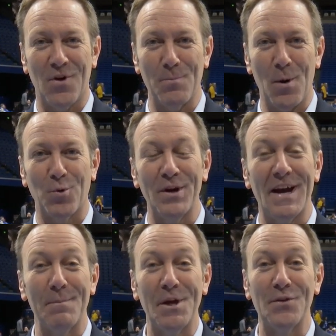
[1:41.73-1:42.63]
From Rupp
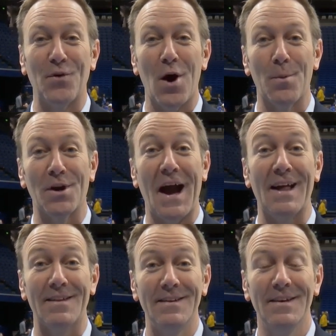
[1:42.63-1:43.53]
Arena, I'm Keith Farmer.
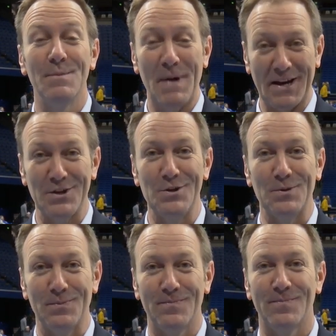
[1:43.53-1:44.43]
Kylan, back to
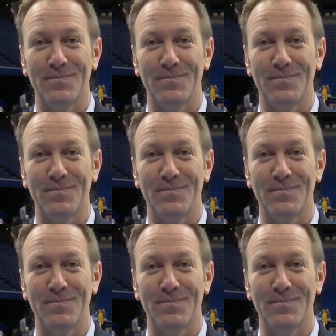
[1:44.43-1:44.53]
you.